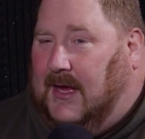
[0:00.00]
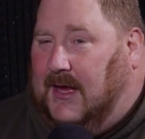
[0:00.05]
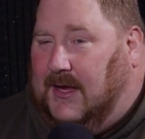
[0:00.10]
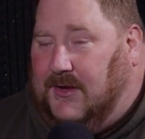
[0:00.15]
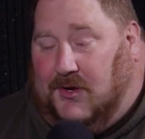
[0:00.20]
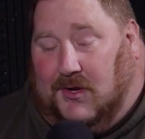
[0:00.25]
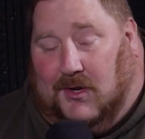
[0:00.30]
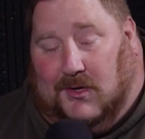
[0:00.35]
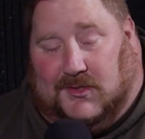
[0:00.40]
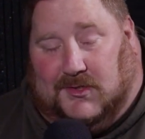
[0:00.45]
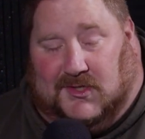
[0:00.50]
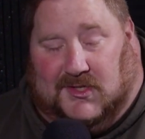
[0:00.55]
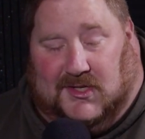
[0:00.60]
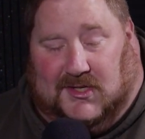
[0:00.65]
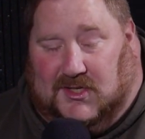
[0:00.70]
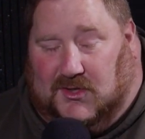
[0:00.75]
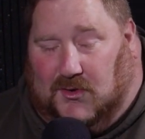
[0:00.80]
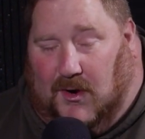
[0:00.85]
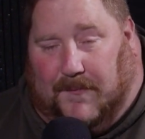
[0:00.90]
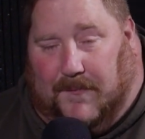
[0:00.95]
You can also
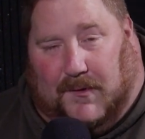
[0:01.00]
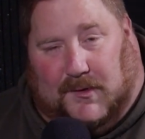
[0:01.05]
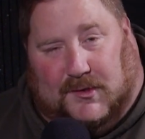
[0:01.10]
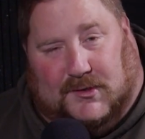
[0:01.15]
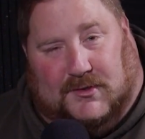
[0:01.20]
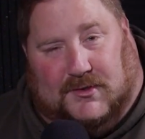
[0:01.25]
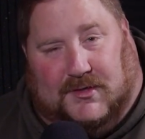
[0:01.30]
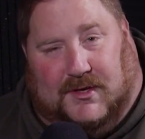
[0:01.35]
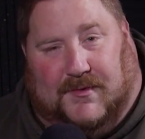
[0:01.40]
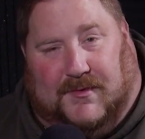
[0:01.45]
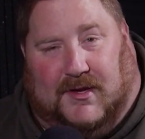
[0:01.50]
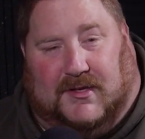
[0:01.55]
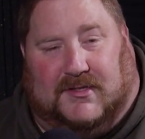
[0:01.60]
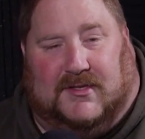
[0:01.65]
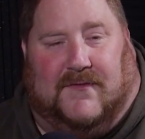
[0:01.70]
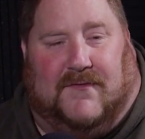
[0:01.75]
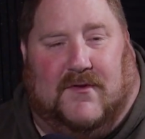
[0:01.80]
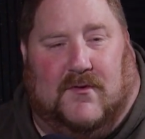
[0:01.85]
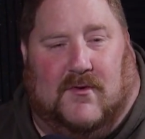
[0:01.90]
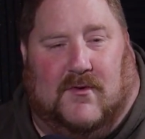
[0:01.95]
send it to our personal emails
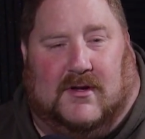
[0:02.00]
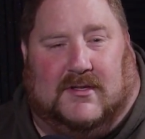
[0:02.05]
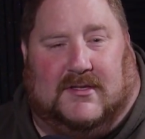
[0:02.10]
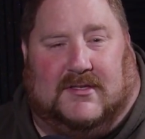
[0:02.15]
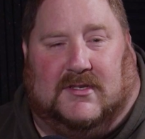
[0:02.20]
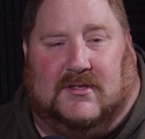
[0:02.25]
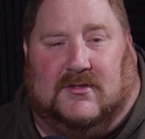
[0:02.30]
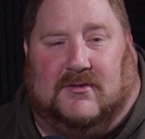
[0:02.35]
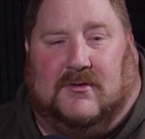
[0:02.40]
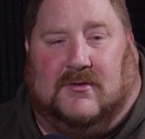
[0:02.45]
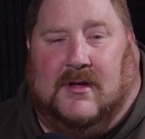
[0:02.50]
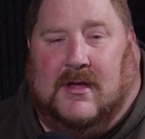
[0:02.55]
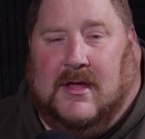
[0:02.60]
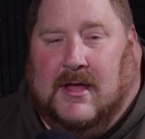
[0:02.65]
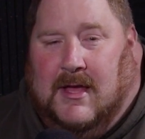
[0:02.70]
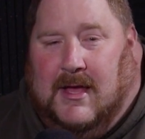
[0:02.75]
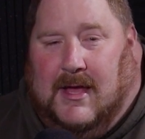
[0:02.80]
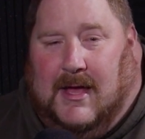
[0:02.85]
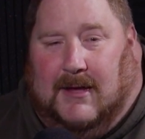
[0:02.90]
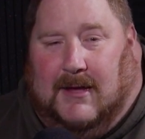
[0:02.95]
if you want to.
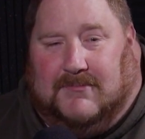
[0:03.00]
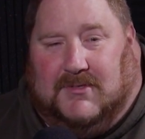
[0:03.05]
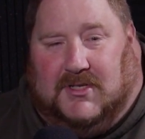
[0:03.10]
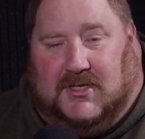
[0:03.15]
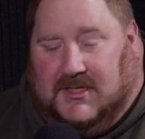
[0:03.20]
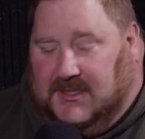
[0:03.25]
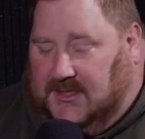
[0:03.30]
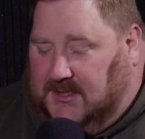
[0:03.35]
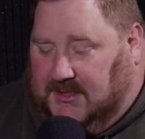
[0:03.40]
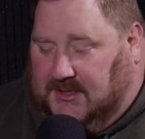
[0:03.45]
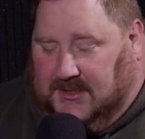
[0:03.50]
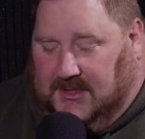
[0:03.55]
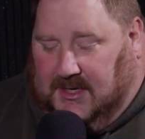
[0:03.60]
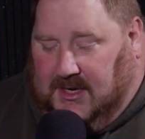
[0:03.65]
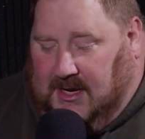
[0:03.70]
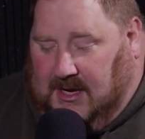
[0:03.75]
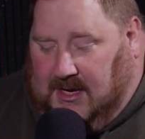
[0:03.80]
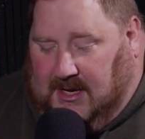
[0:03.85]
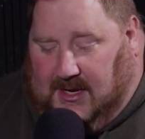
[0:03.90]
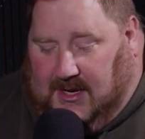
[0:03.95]

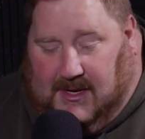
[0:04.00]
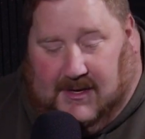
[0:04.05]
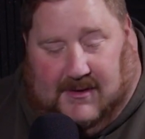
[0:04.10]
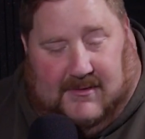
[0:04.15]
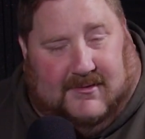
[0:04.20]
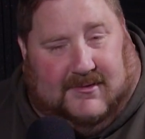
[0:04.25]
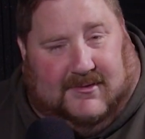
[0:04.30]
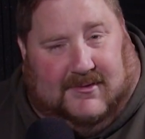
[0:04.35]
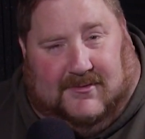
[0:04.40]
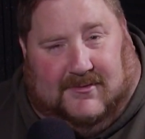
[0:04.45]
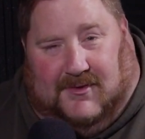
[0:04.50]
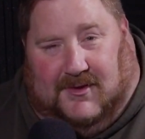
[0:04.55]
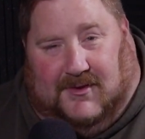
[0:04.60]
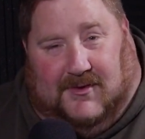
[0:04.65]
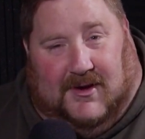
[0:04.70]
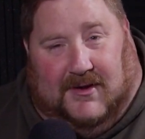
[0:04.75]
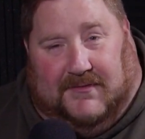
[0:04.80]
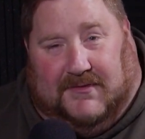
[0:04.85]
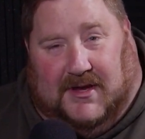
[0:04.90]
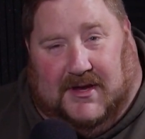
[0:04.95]
We'd
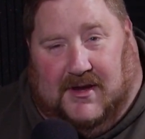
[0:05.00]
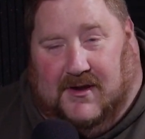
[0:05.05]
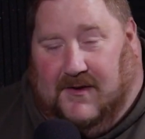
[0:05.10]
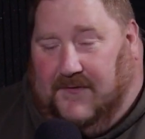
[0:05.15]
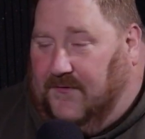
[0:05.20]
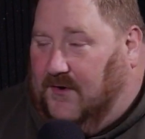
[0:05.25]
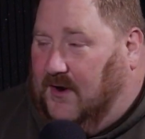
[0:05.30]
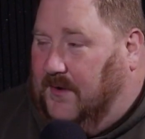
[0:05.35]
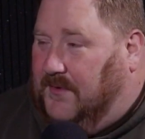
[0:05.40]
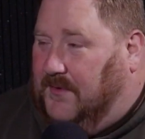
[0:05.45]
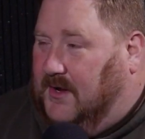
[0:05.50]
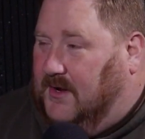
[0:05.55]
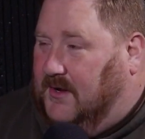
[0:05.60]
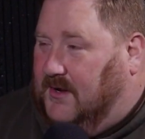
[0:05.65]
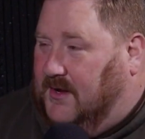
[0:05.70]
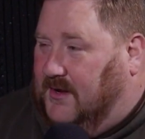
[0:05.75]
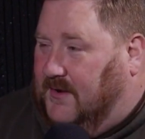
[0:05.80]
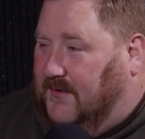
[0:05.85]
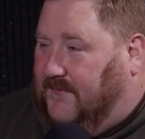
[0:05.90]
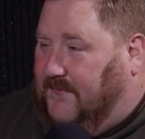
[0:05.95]
love to hear from you.
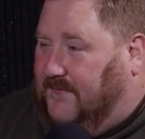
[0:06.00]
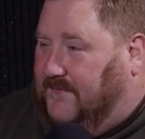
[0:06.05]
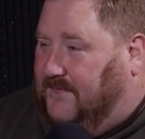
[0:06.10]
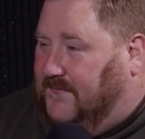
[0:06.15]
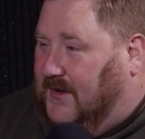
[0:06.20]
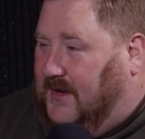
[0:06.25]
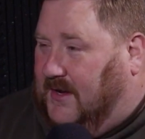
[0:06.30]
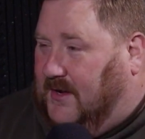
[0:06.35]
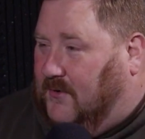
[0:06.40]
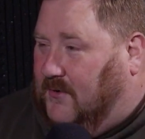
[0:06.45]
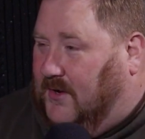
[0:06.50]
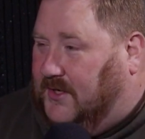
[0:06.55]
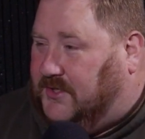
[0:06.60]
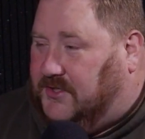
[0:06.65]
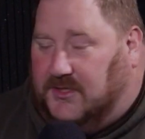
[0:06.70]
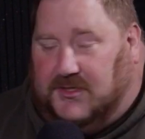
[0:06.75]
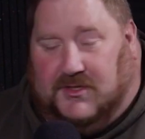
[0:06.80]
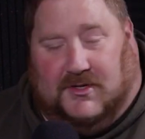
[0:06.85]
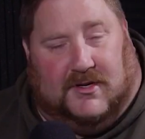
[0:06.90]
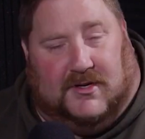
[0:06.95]
Hear any
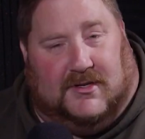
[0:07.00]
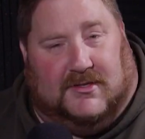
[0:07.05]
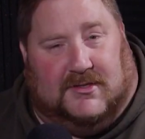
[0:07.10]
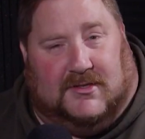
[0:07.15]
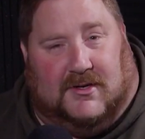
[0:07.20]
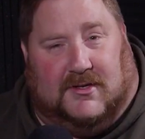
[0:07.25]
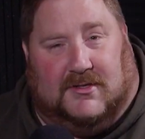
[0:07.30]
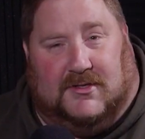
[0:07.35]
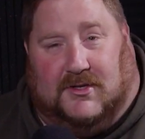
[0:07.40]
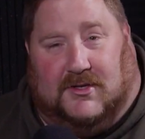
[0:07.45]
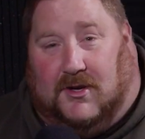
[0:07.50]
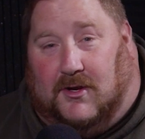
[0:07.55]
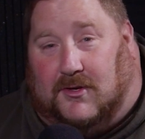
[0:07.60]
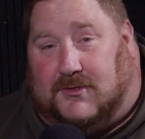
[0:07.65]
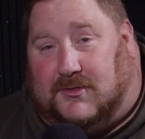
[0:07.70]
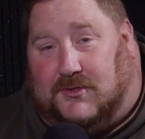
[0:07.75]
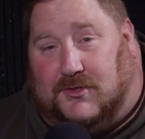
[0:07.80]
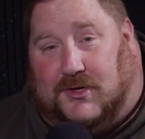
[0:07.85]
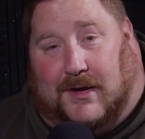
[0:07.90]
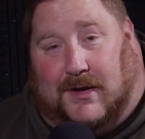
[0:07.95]
questions or concerns. You can
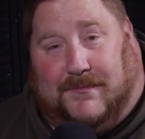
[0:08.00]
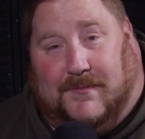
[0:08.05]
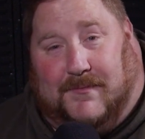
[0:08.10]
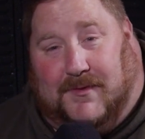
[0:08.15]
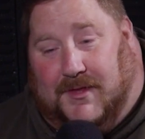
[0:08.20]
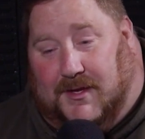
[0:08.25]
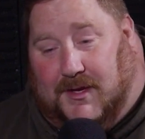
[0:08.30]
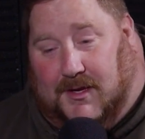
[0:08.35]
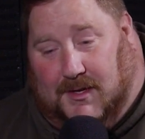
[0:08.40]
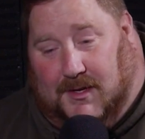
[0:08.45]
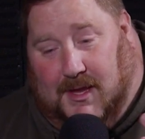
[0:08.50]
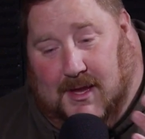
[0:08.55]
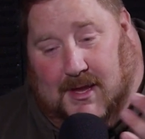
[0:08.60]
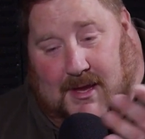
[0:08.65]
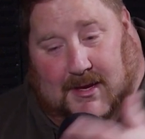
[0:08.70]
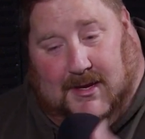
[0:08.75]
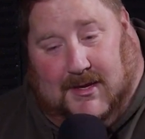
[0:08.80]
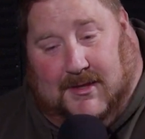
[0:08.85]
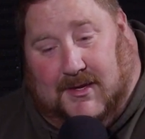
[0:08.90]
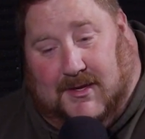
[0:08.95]
also drop them
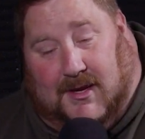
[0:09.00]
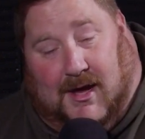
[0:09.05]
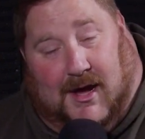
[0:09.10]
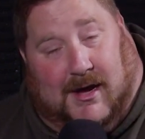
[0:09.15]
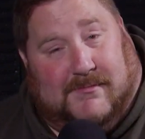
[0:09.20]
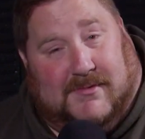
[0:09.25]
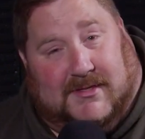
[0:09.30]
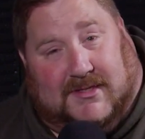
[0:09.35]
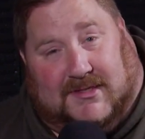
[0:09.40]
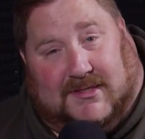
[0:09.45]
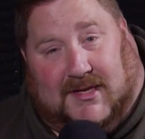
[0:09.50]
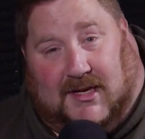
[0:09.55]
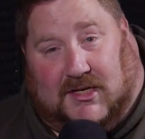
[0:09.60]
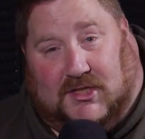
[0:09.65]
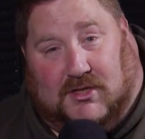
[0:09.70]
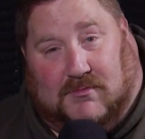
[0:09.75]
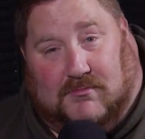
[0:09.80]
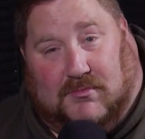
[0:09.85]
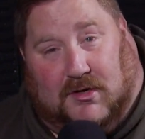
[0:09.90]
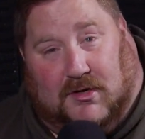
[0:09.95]
in the comments
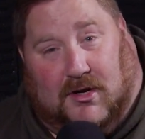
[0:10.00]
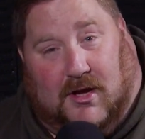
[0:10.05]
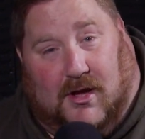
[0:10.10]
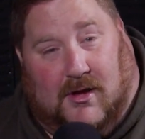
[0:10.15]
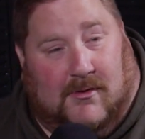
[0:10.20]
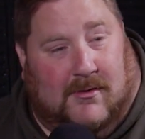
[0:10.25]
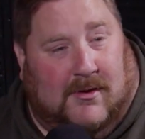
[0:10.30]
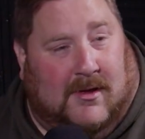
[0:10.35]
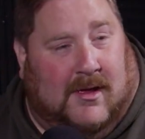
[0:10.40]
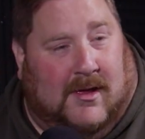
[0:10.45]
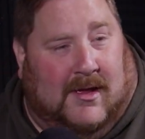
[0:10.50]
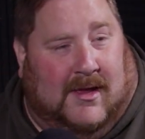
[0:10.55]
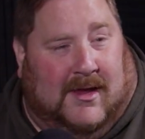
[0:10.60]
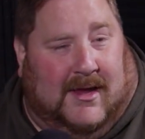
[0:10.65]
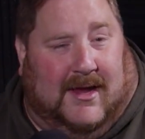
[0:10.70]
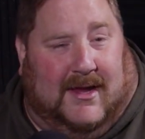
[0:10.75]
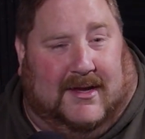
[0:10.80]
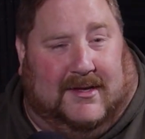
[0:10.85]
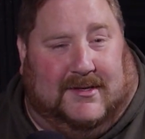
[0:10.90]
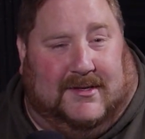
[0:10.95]
section below.
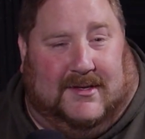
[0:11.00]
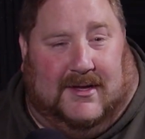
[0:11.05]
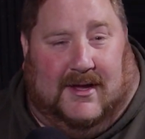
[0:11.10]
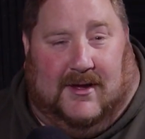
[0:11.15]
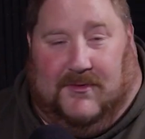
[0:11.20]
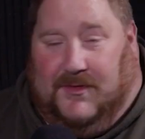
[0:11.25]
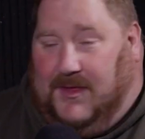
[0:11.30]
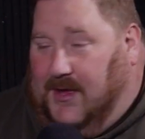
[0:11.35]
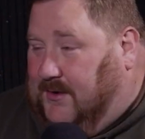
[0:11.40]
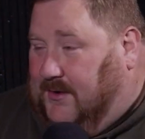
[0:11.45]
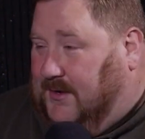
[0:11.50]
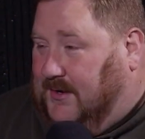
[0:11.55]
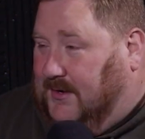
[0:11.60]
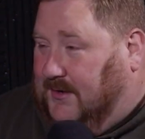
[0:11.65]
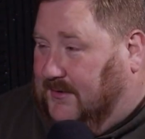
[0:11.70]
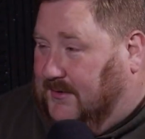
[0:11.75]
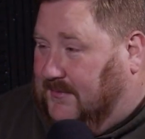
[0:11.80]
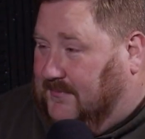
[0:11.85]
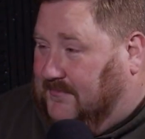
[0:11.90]
And without any